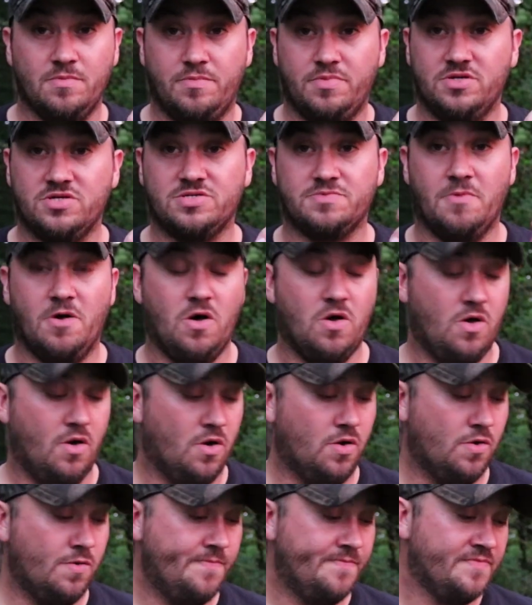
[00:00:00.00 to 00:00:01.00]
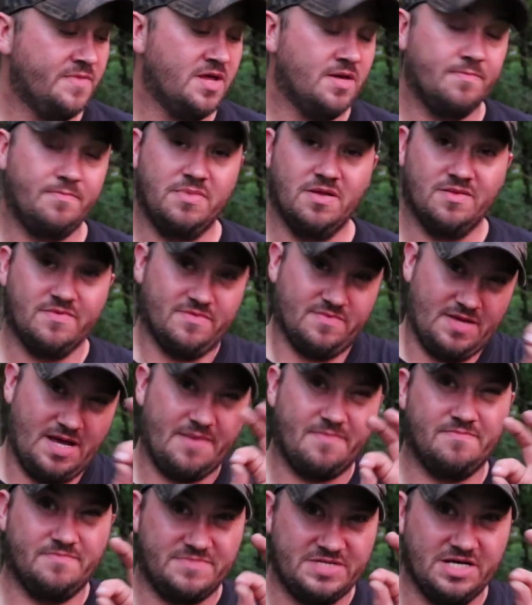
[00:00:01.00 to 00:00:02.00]
Put a small hole,
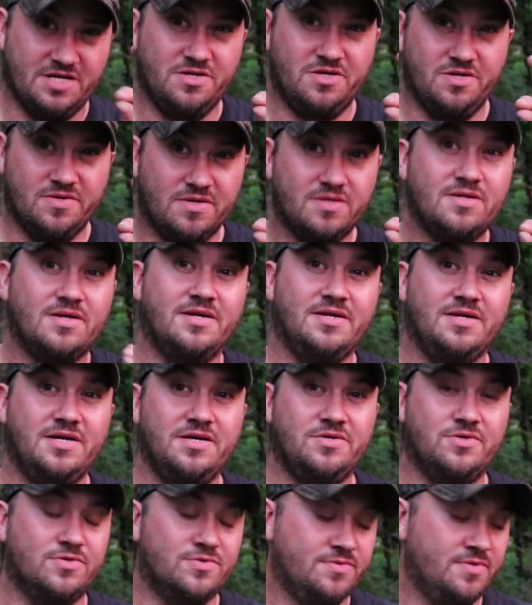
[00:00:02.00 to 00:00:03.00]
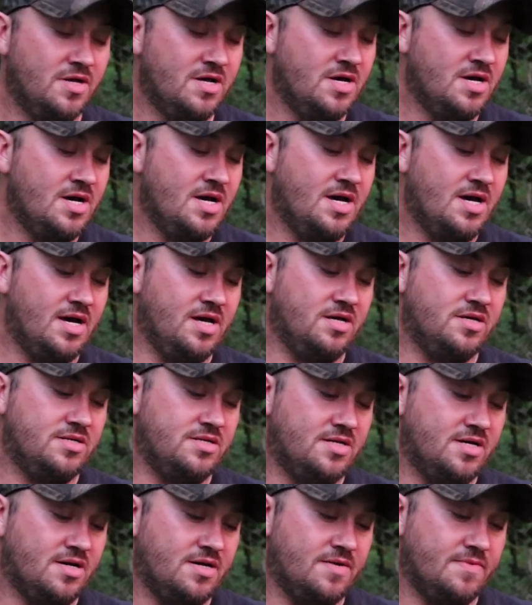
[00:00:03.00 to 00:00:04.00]
I'm telling you, a needle,
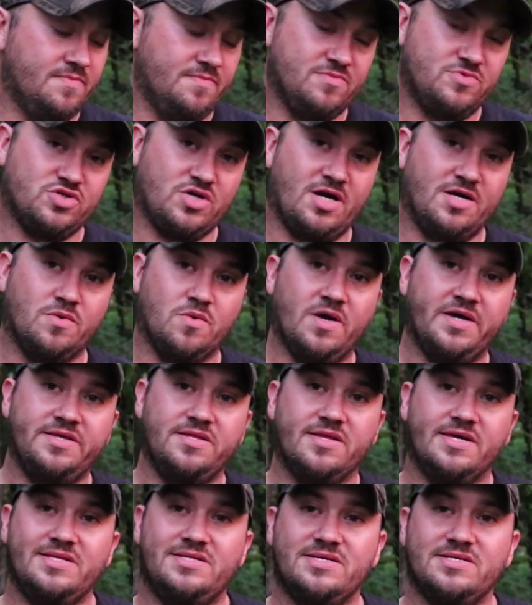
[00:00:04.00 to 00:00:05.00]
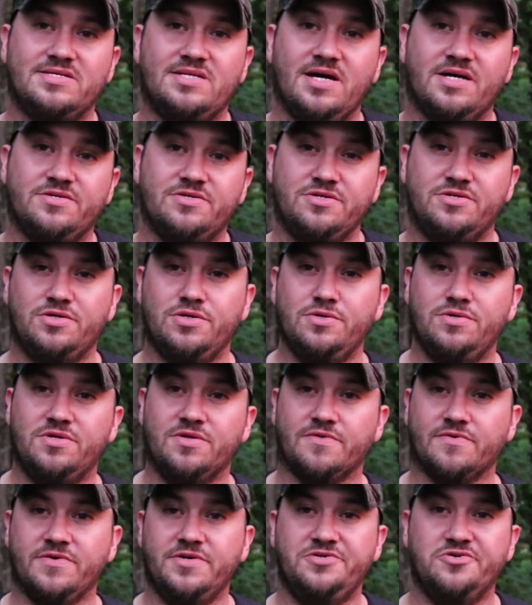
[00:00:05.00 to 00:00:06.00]
and try to regulate this down to 2 to
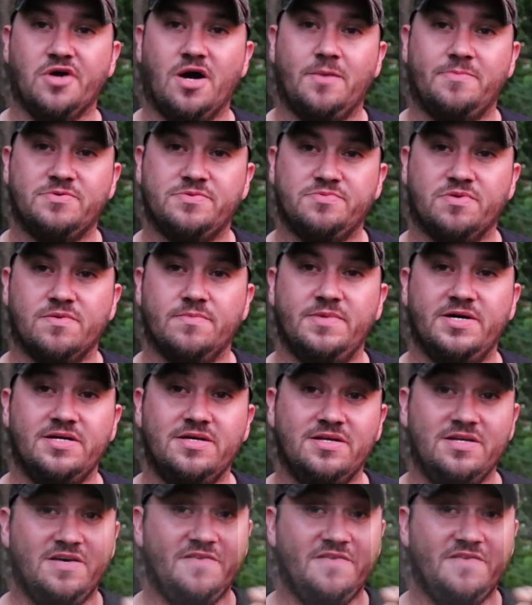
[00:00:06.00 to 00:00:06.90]
3 drops per minute.